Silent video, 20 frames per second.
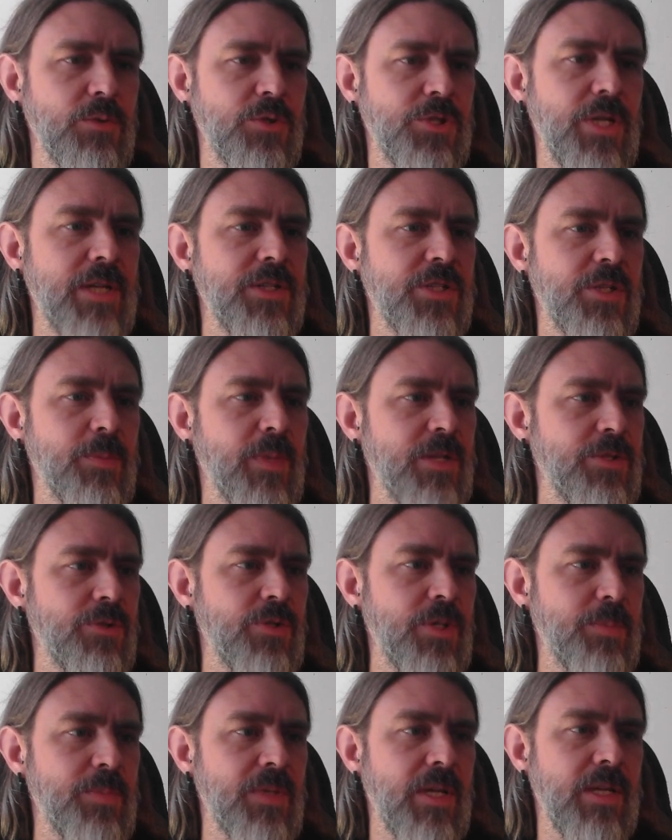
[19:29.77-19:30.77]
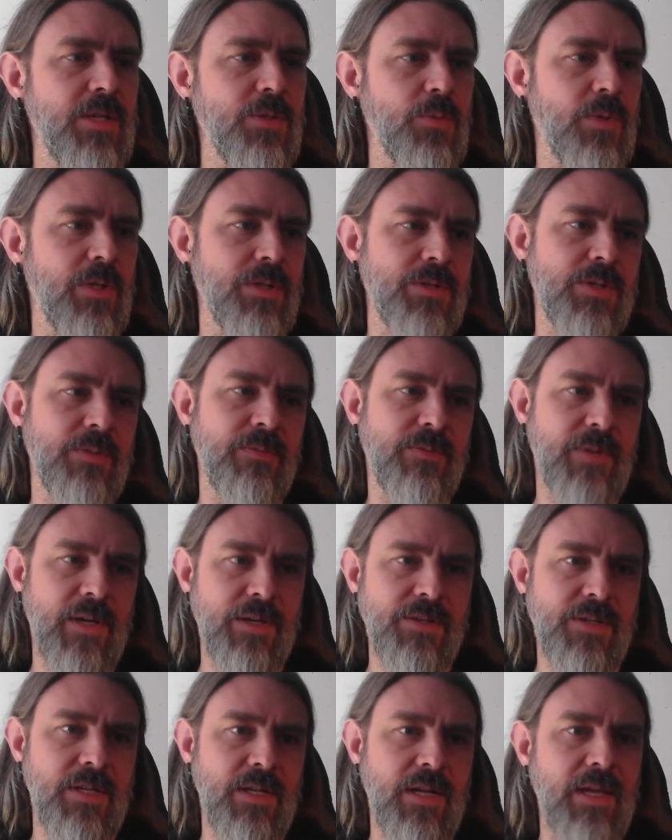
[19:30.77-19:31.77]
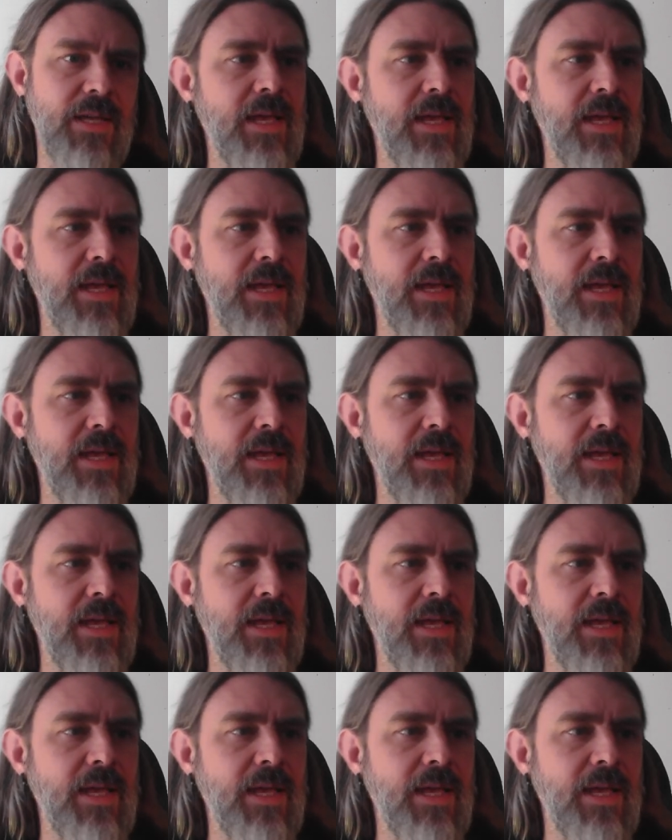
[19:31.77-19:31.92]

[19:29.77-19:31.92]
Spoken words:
change to my script as well as some files that I